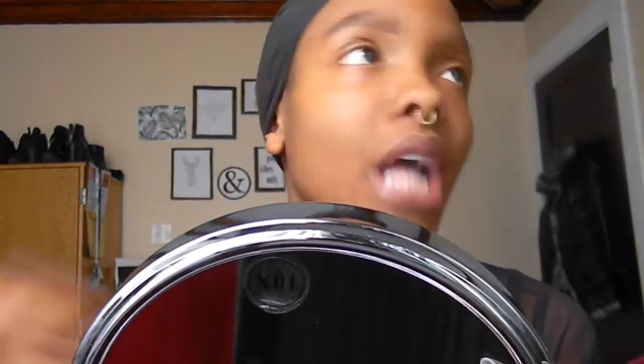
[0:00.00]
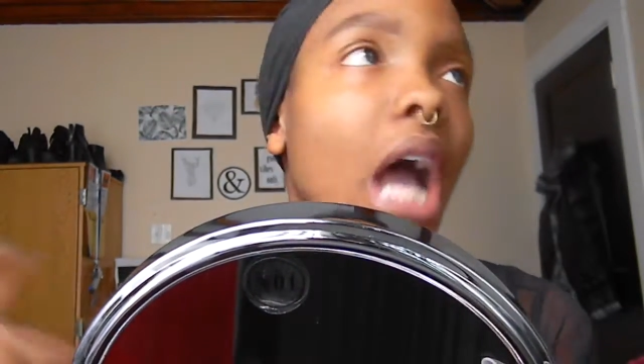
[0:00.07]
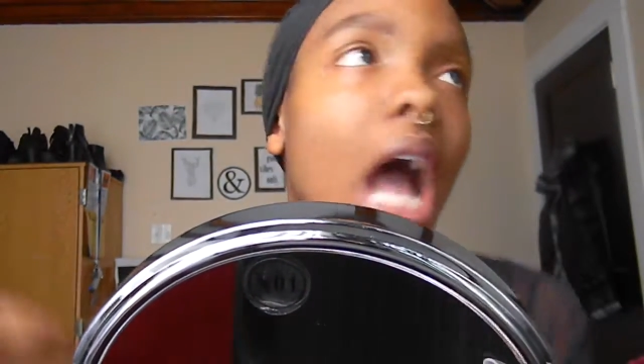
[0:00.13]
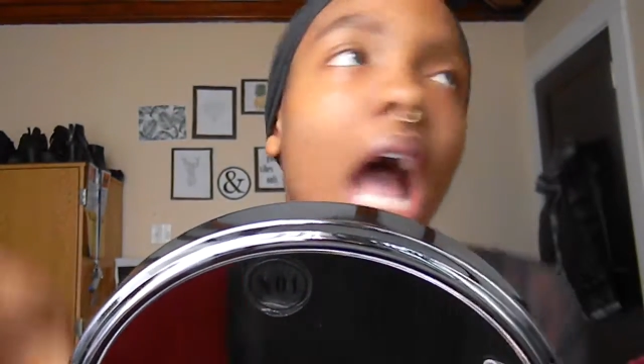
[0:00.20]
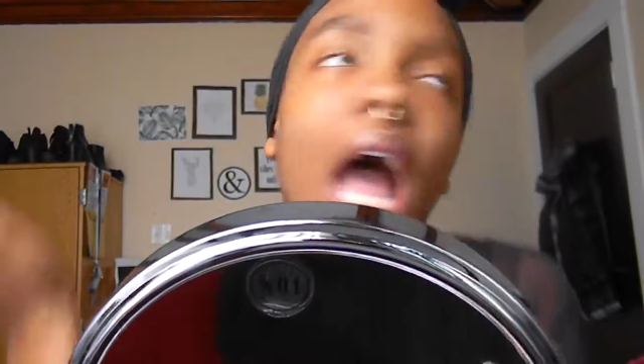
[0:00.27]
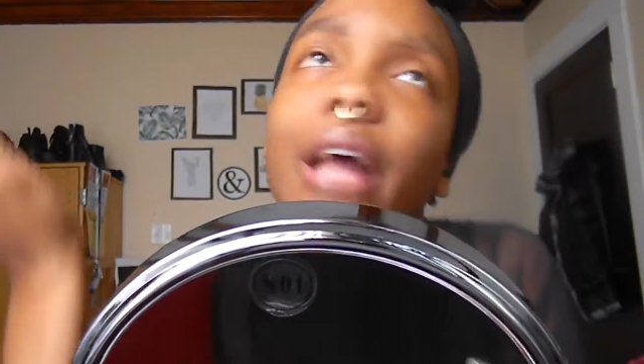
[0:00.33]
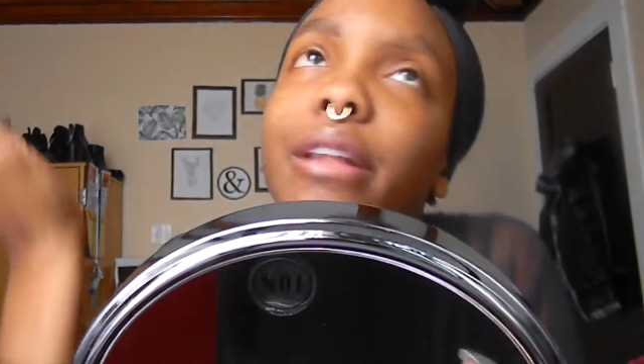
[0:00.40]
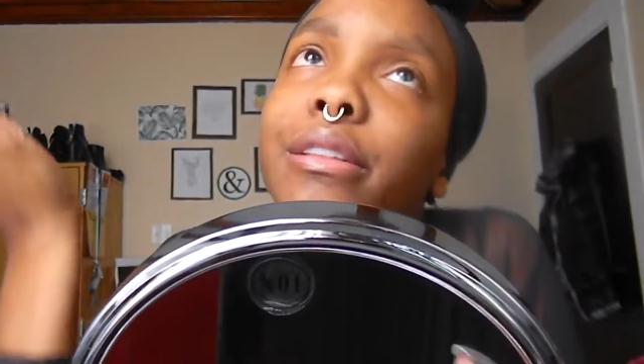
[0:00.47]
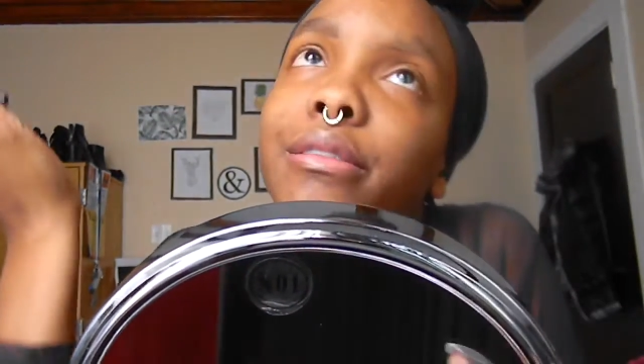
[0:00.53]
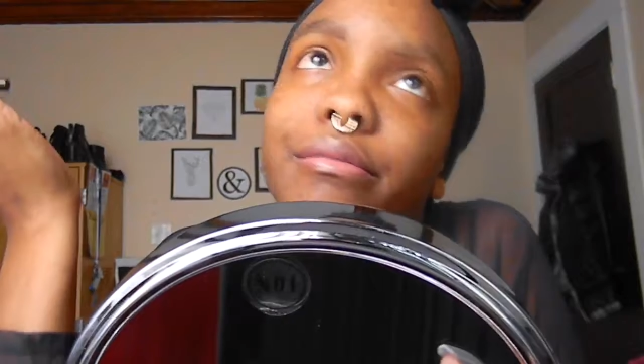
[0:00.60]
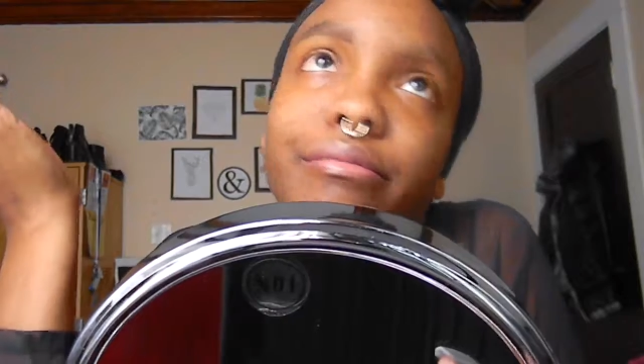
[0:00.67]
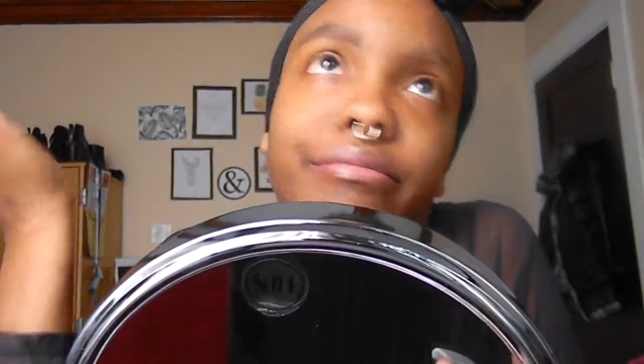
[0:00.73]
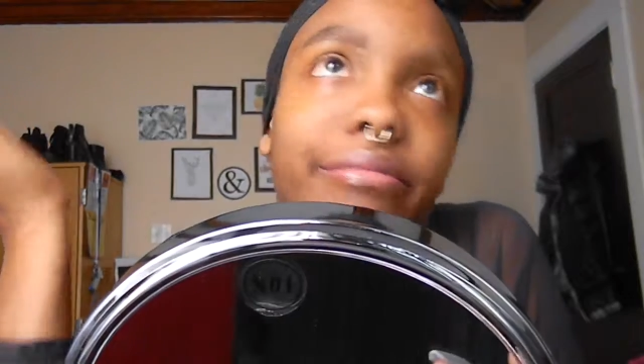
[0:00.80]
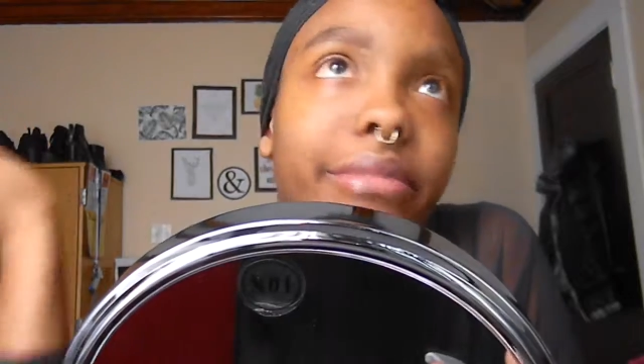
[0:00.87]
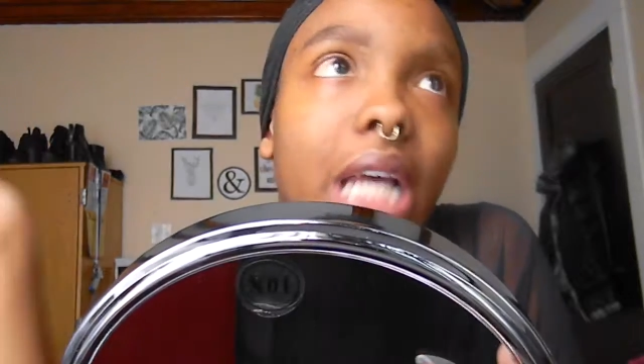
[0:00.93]
I
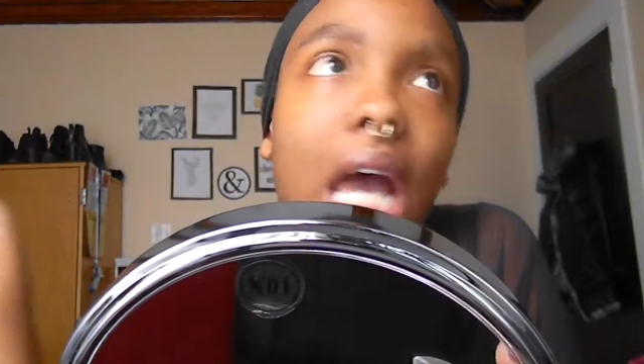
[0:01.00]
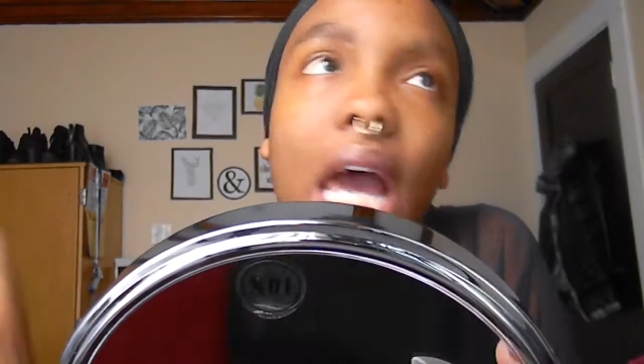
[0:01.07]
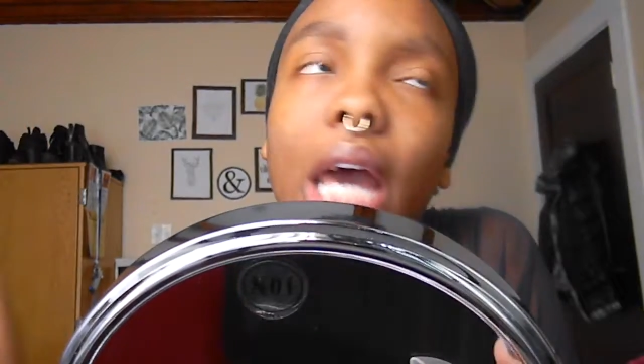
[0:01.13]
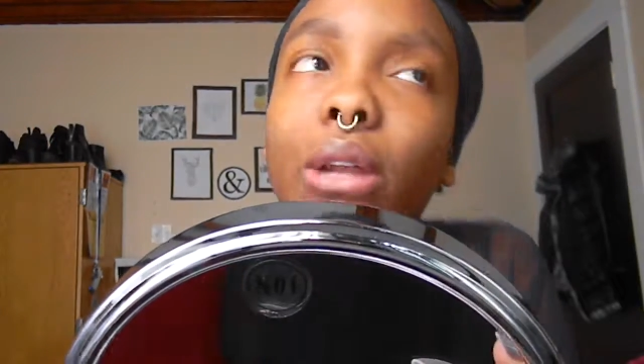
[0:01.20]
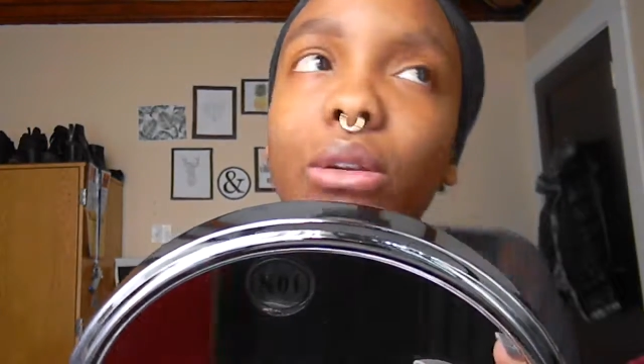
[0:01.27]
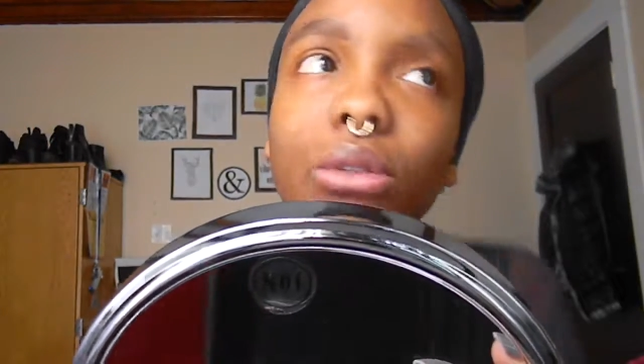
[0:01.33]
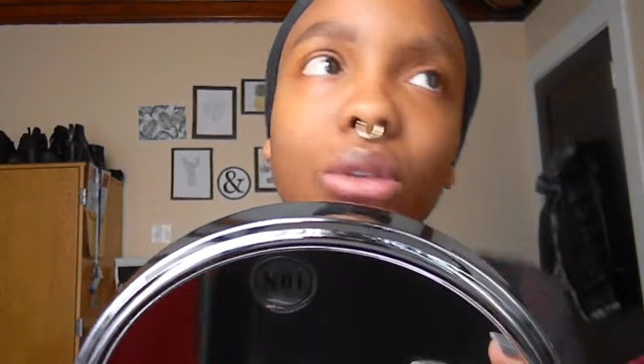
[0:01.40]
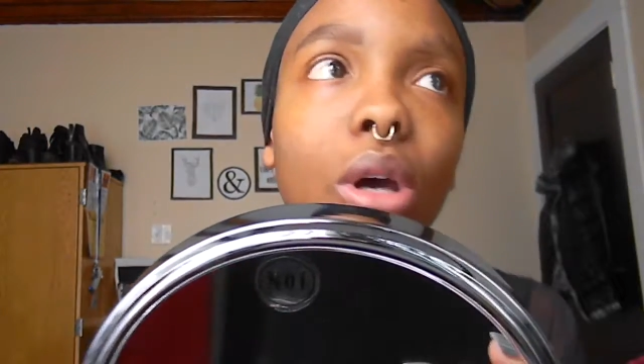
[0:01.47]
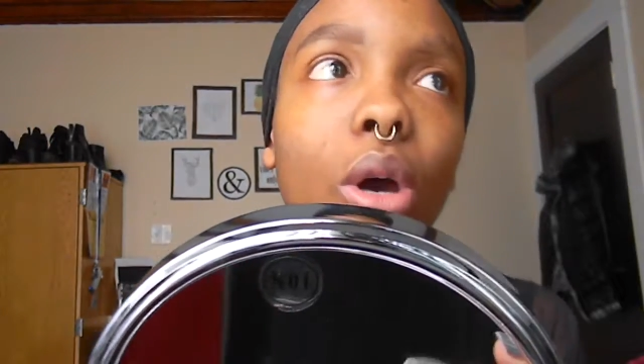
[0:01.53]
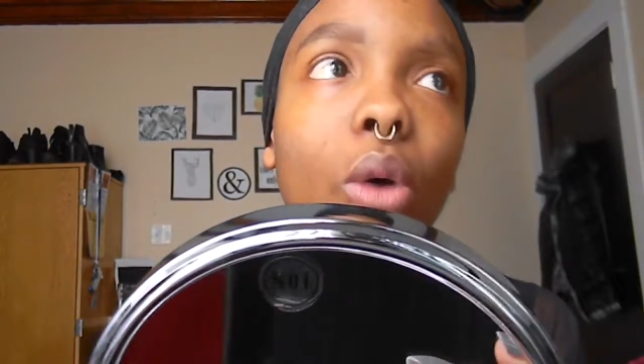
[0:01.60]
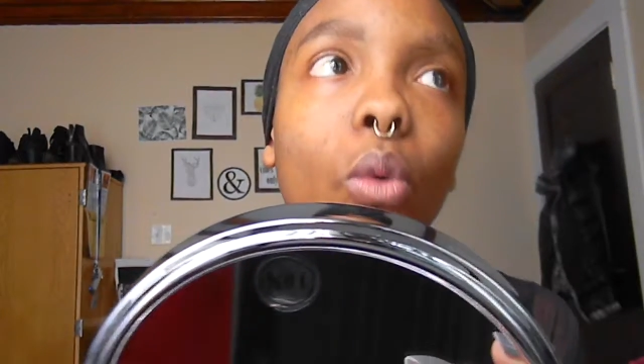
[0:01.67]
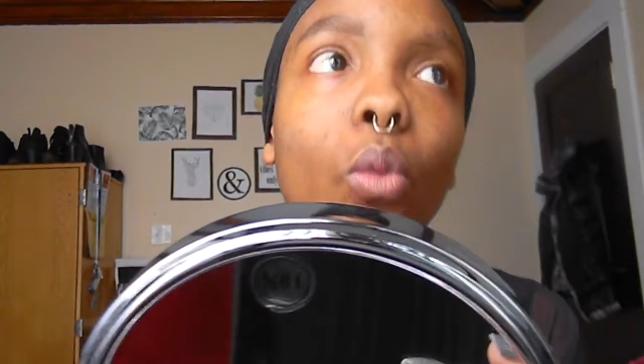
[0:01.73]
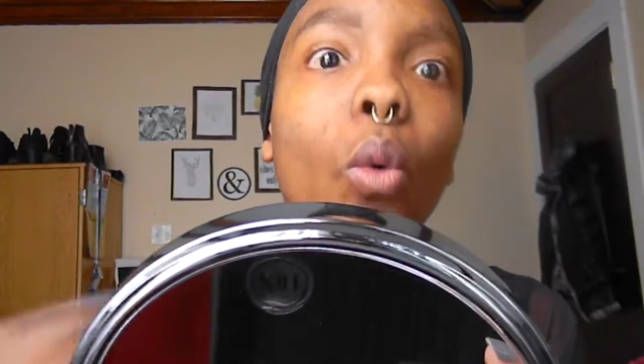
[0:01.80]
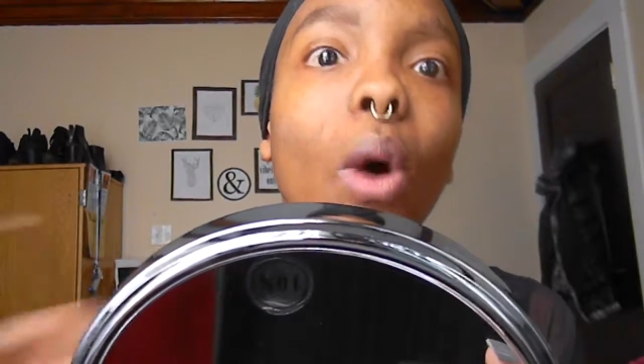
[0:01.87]
don't know